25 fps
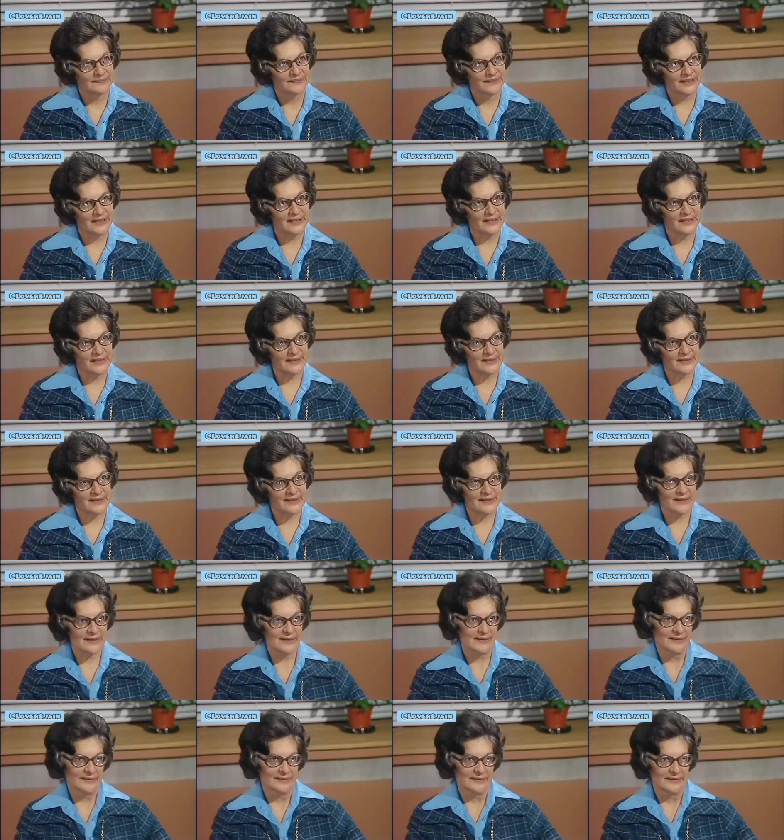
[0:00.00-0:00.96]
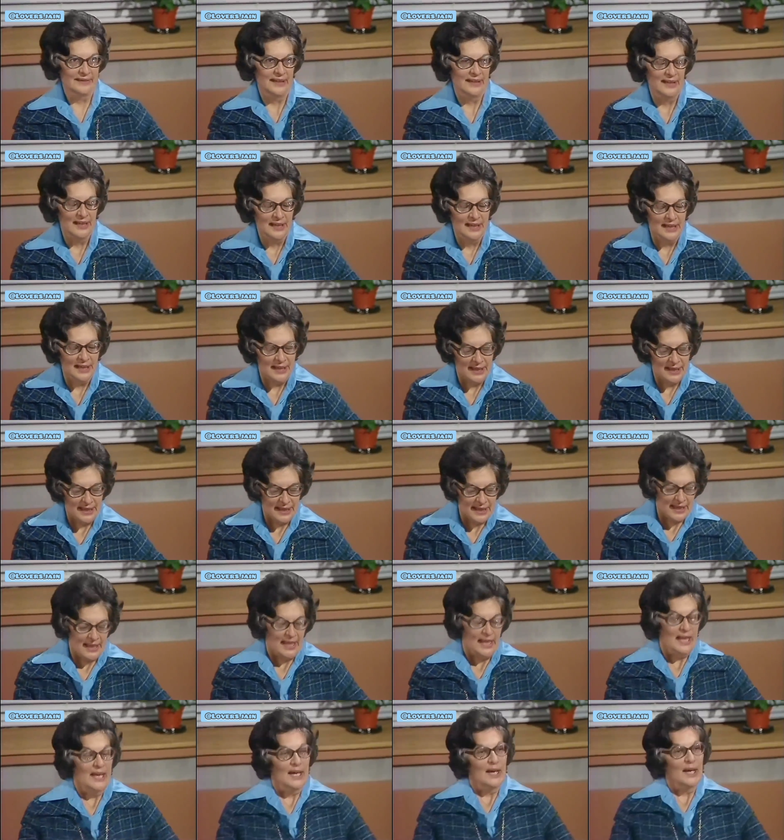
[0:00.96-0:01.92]
Yes.
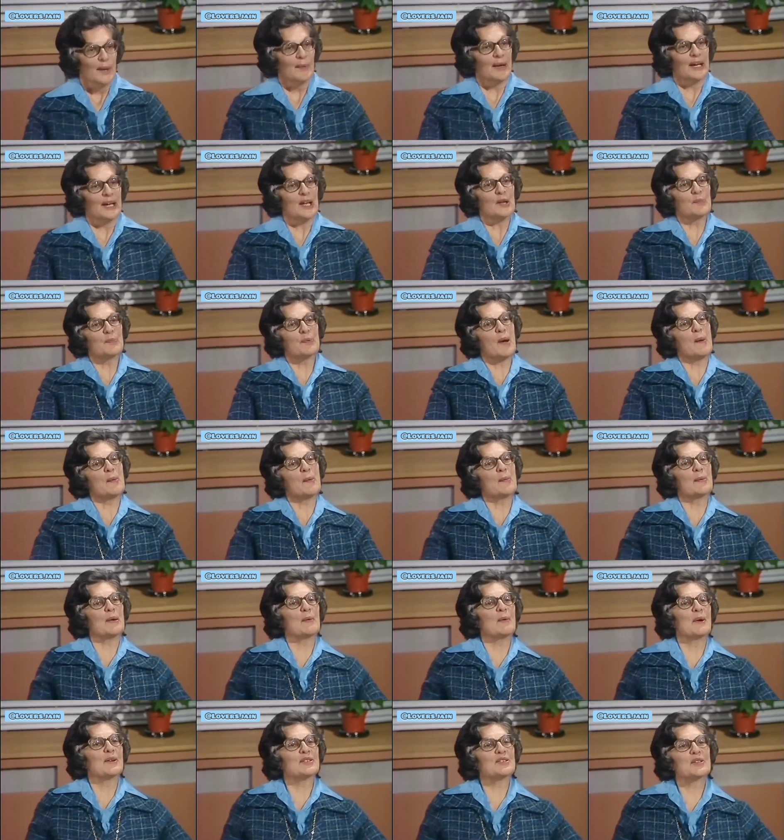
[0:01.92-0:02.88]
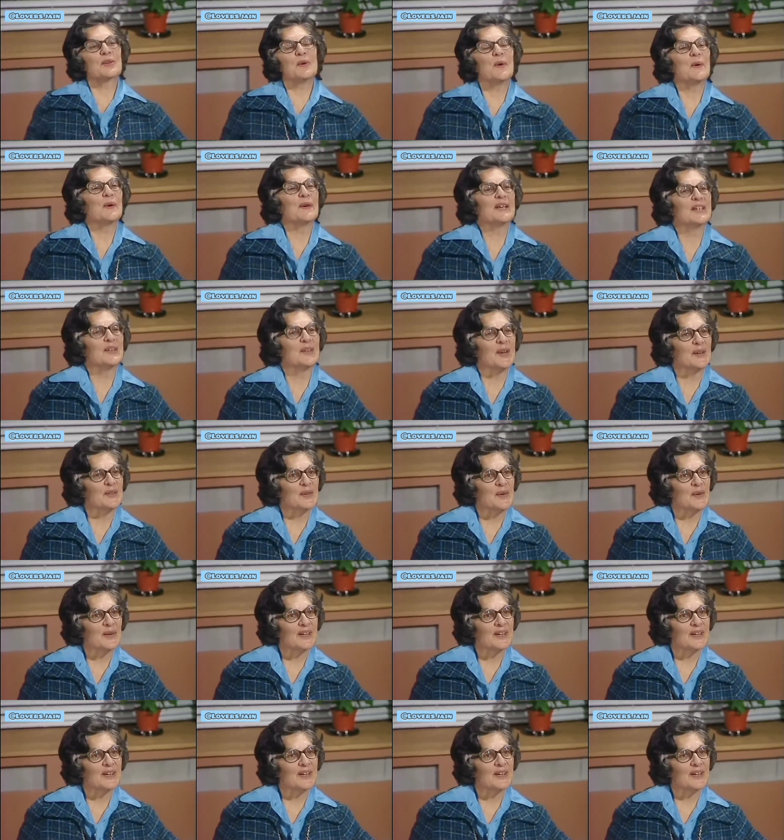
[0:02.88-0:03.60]
Well, he'll probably want to call in on your